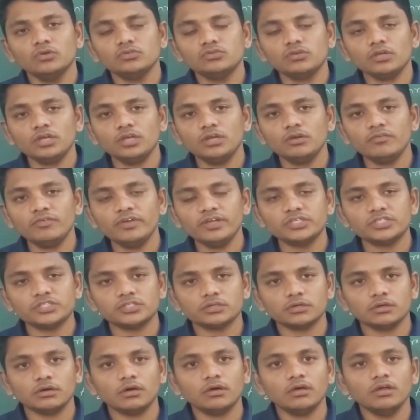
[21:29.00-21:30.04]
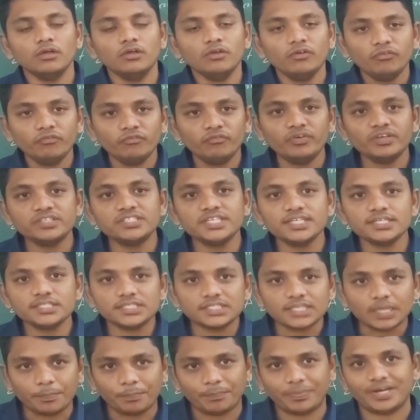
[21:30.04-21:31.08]
So, in which
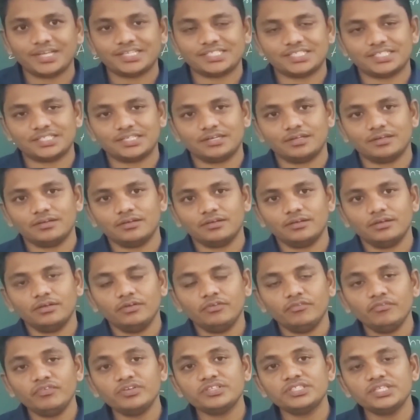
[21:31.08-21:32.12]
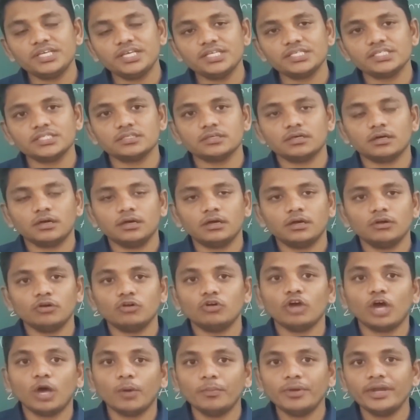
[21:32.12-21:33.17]
is suppressed, which is
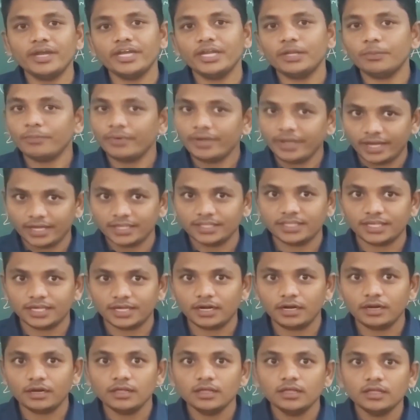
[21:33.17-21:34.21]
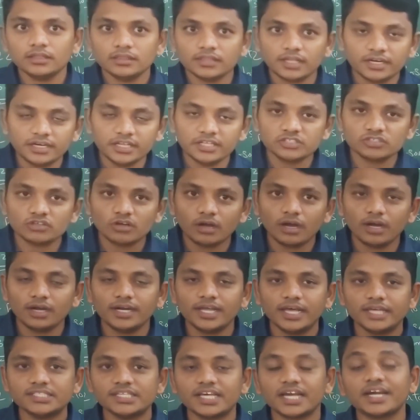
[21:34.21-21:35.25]
dominating by other, that is
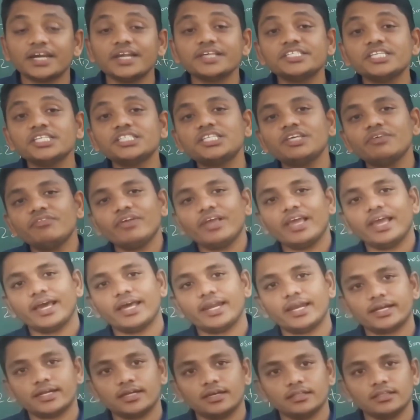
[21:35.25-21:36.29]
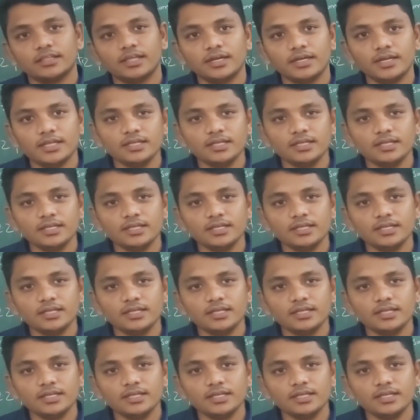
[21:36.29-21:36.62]
called as a recessive character,